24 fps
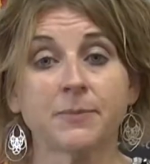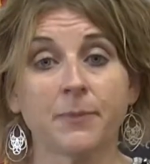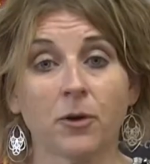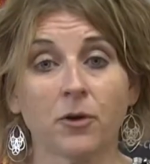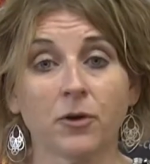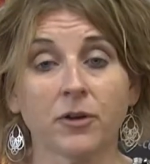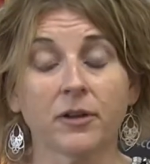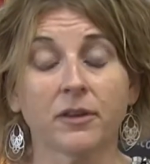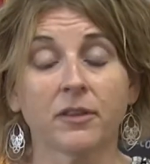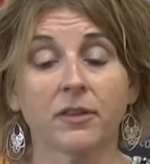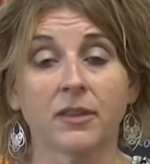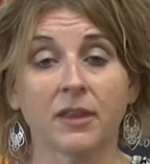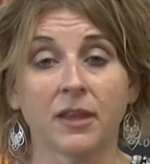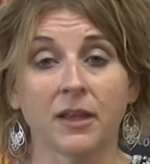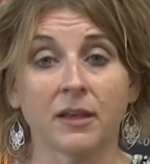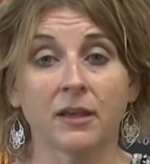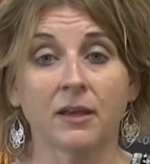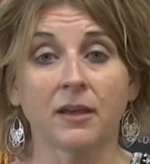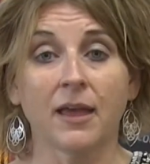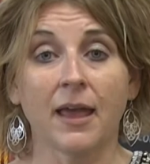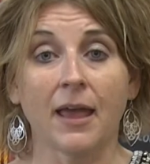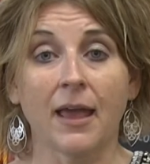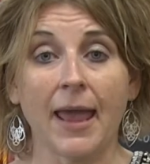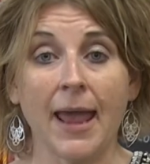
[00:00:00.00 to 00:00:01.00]
about
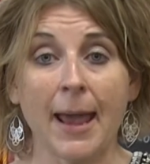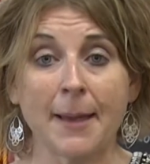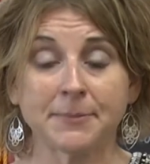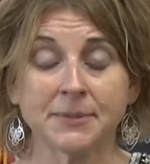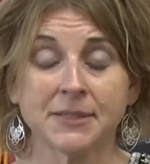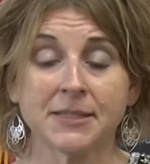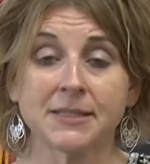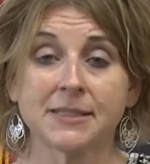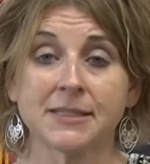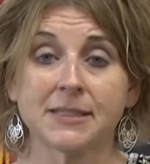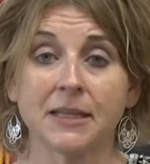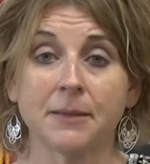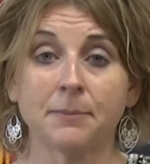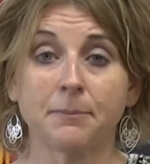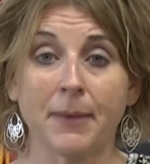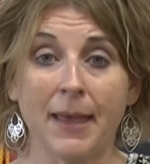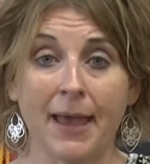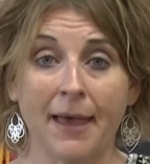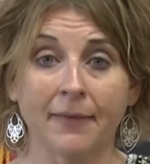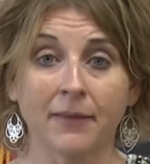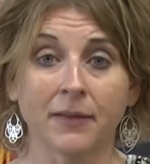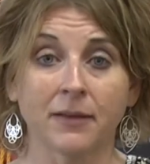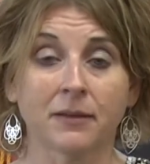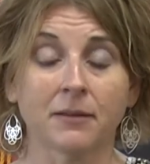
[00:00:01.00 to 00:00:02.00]
the absentee
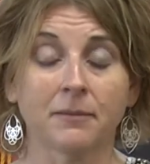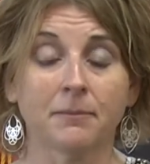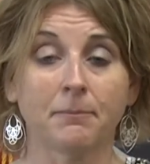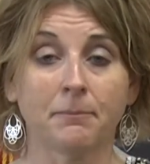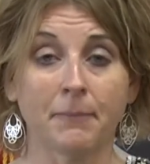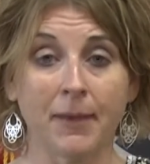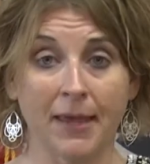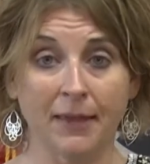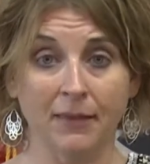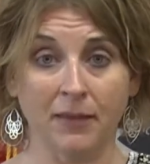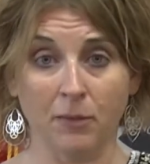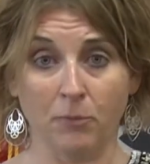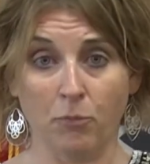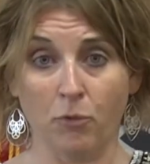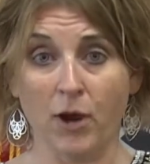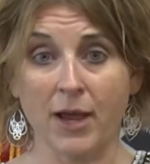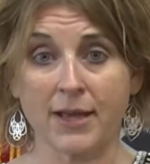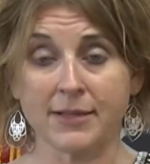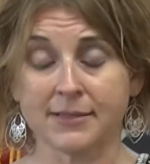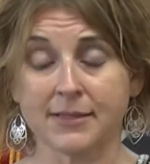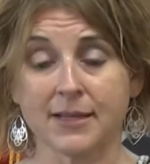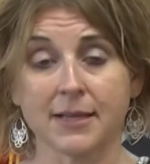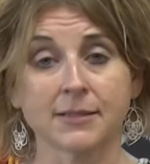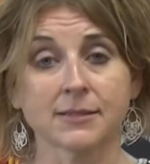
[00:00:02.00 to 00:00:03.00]
ballot mailing
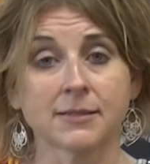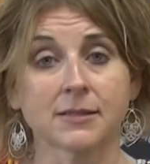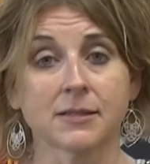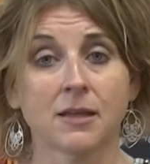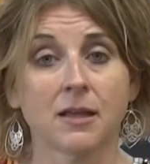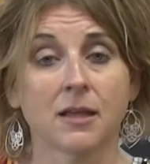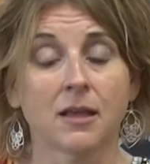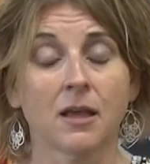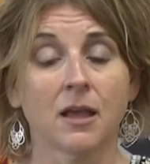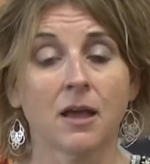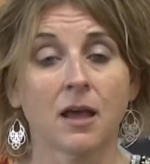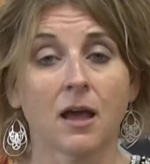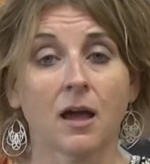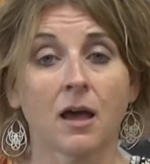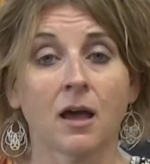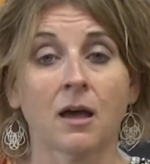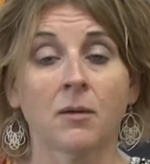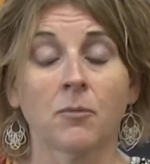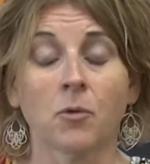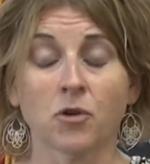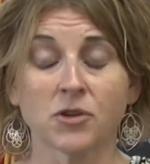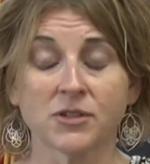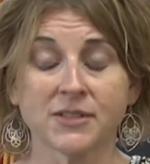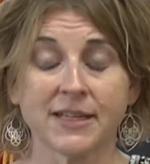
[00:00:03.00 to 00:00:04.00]
process,
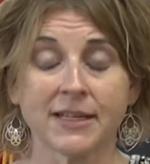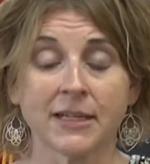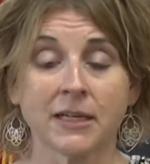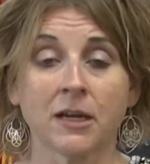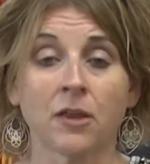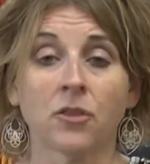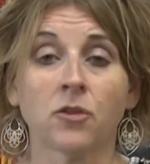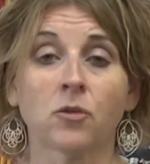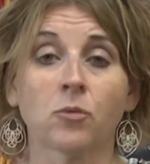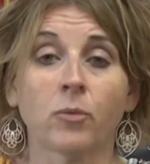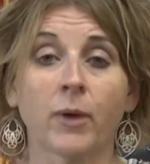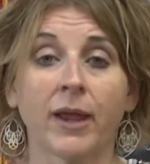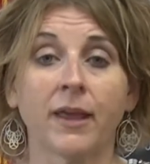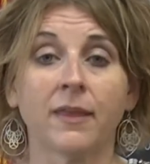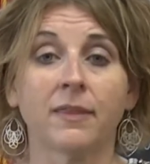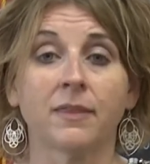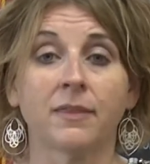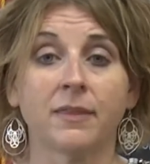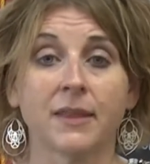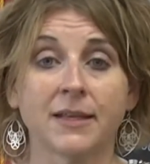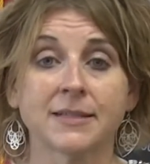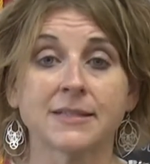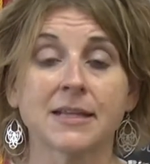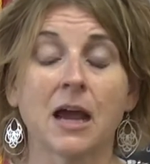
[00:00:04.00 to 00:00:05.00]
or said another way,
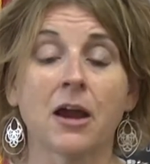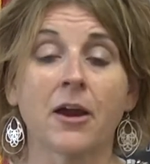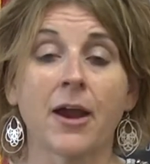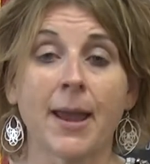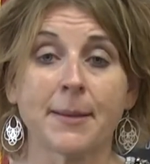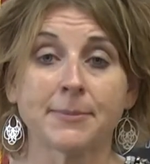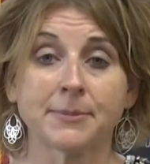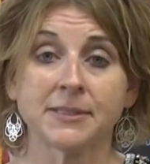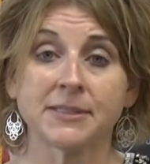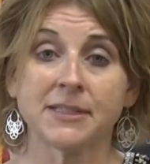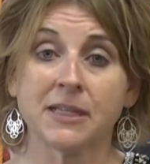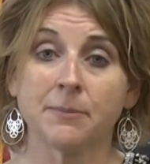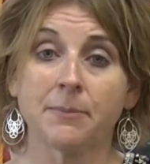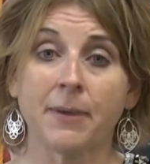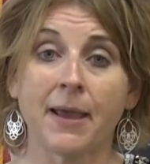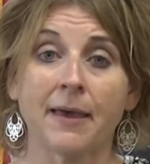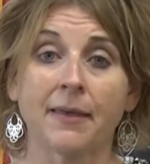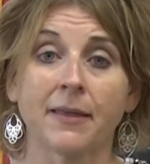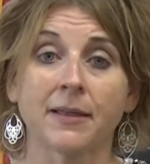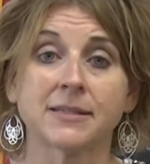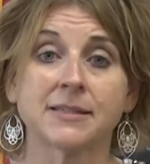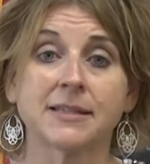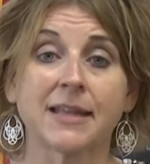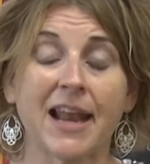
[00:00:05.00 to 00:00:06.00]
these are absentee
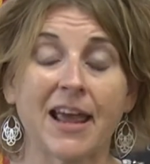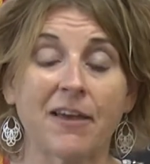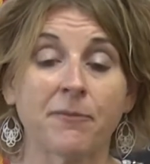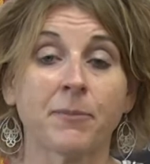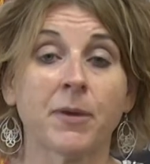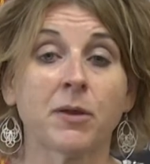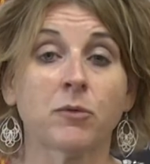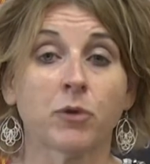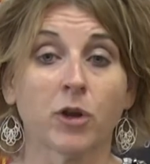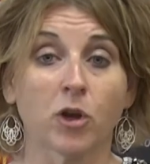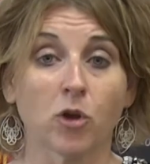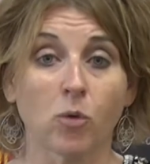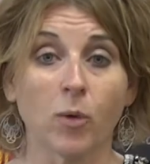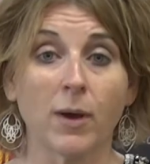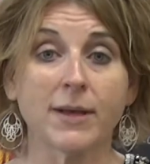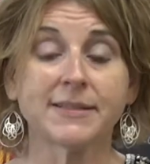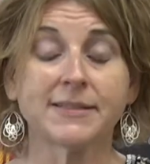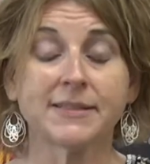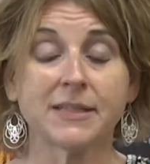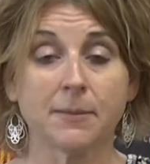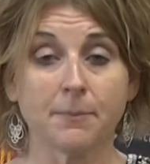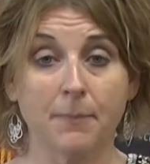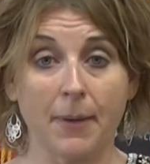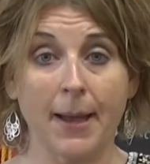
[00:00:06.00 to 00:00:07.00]
ballots that have been
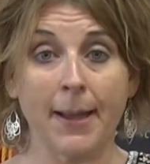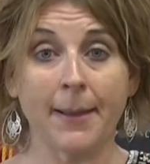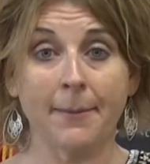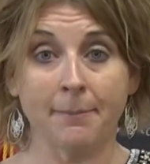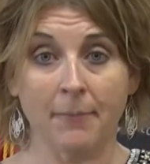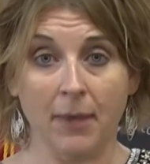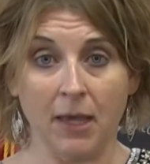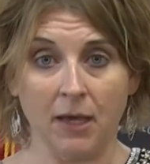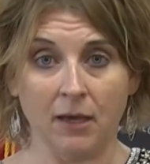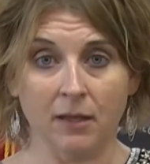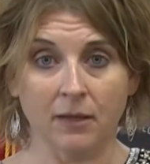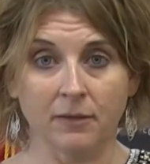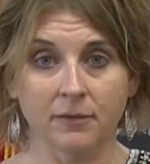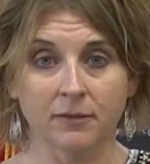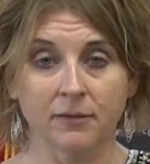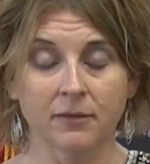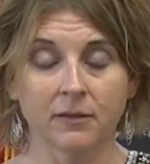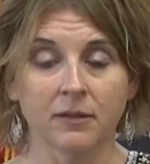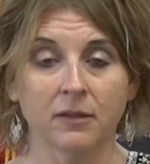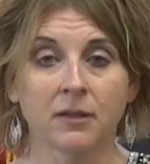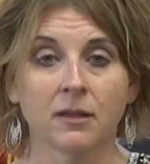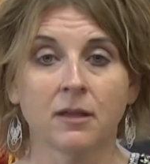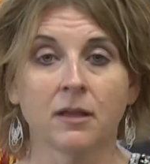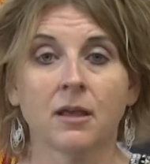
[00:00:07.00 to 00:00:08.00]
requested by mail.
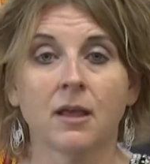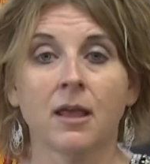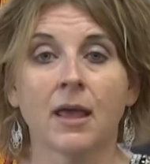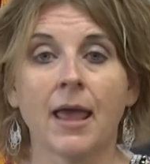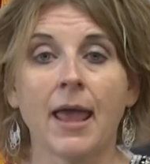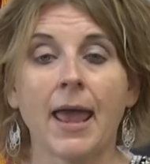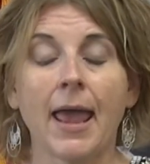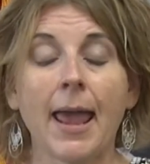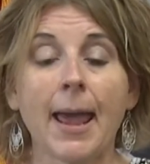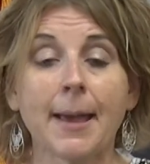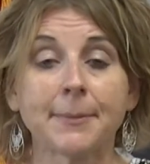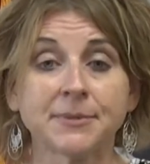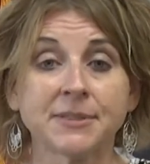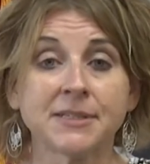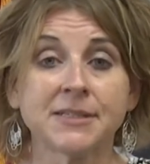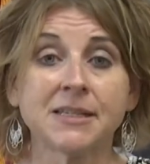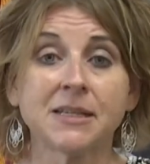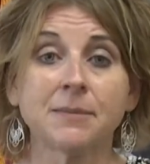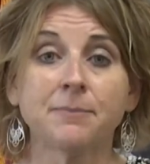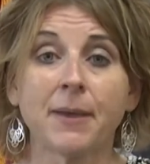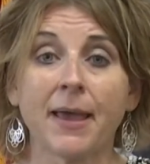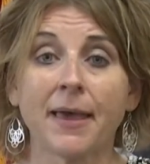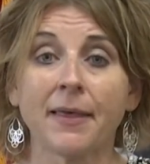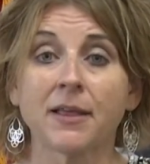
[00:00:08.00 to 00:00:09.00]

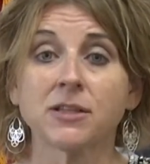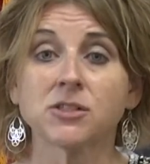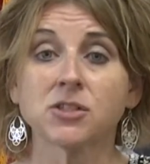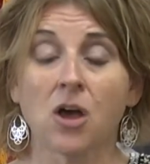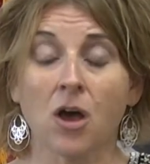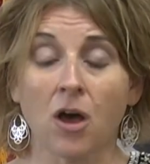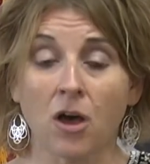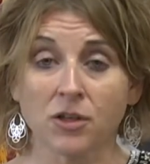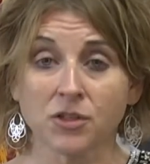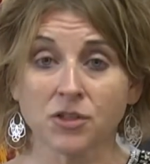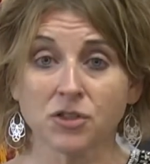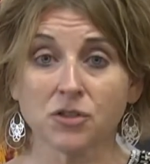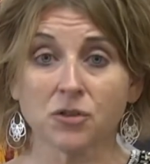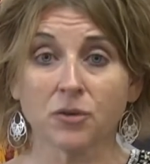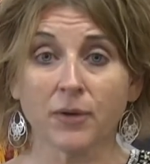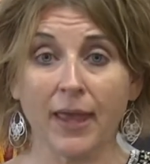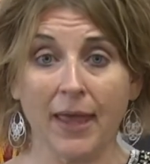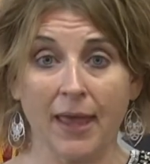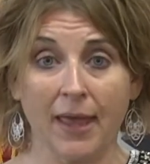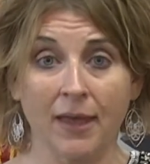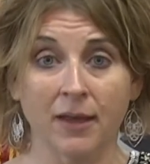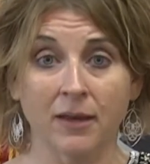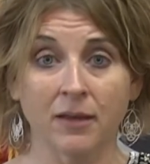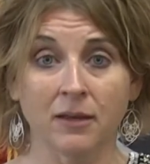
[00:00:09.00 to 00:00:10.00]
Absentee ballots also
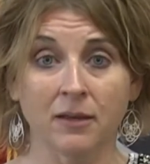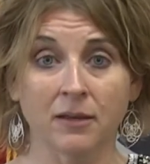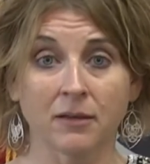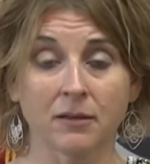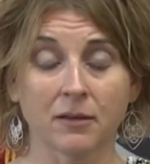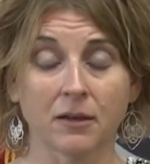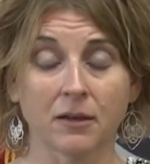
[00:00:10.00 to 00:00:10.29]
can